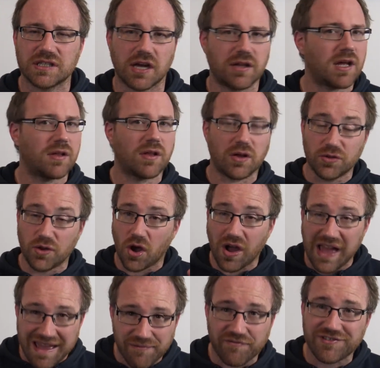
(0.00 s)
No, not
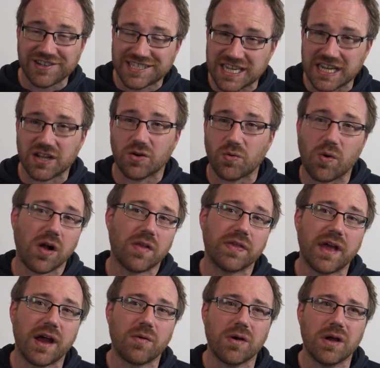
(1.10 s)
every single one
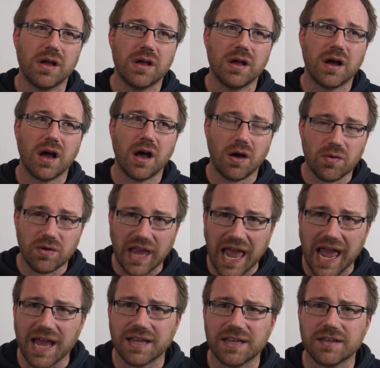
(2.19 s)
though.
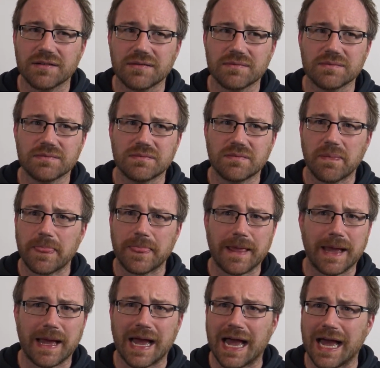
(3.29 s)
Okay.
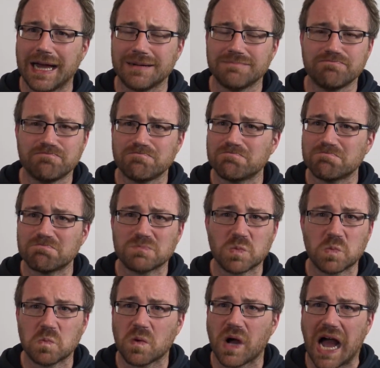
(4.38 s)
I
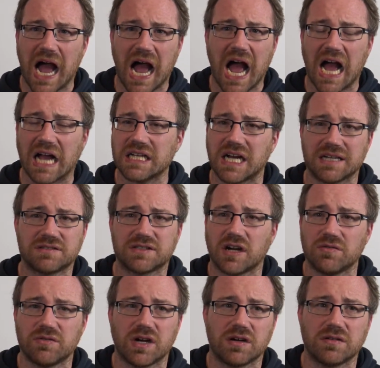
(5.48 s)

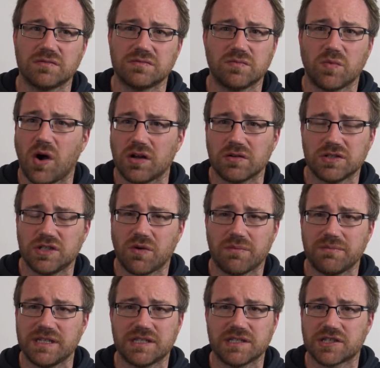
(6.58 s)
don't know what you
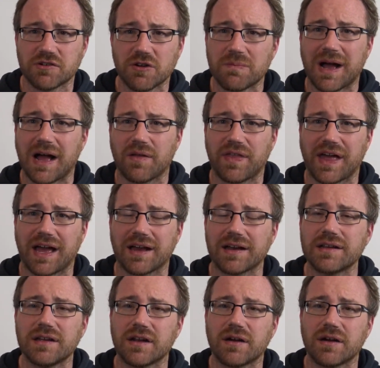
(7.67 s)
want me to do about that.